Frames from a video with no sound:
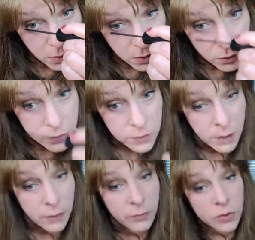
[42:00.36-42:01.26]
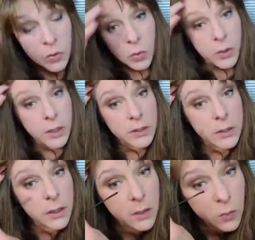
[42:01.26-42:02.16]
And you save
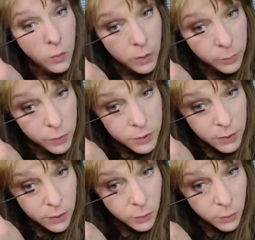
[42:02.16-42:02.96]
21%.